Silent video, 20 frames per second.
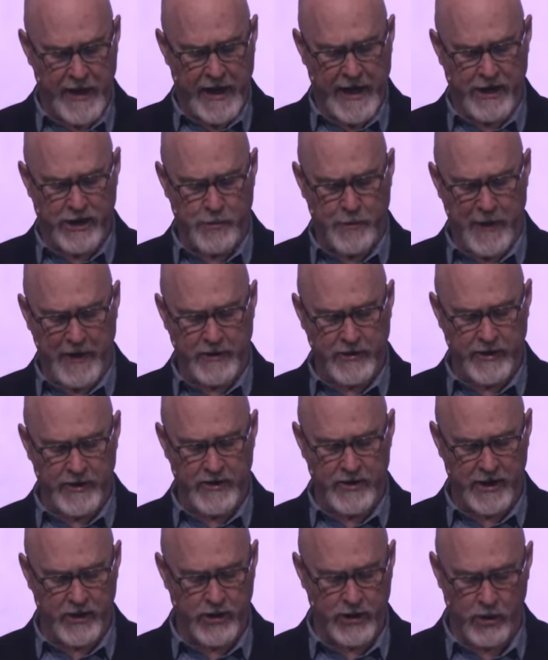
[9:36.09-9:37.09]
especially
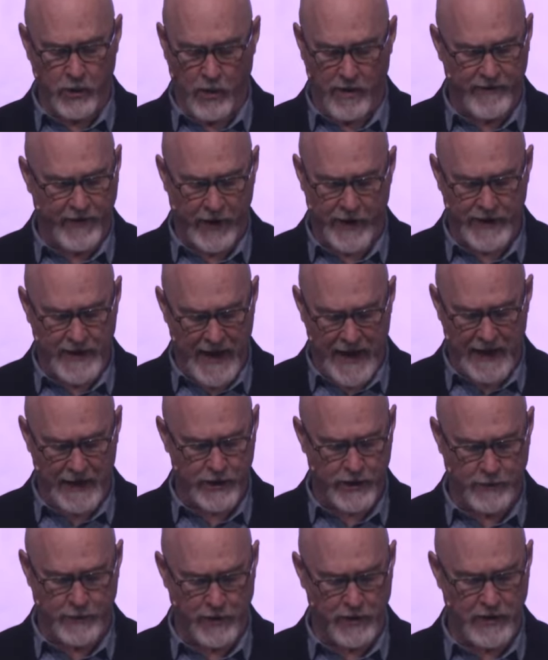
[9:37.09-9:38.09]
since you are very
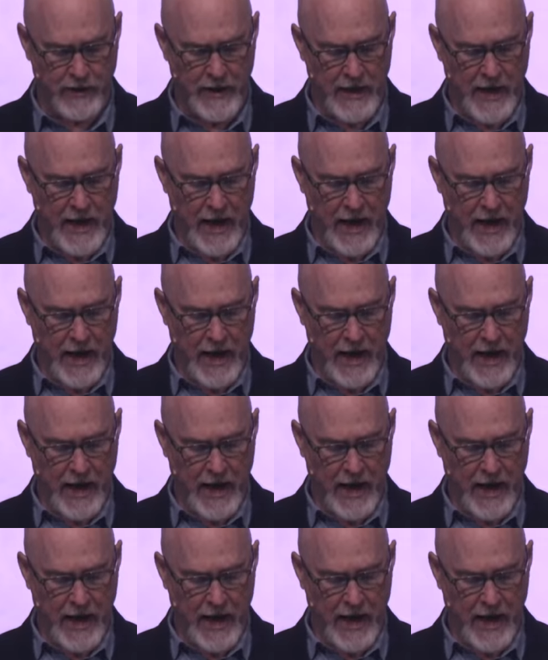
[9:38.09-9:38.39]
knowledgeable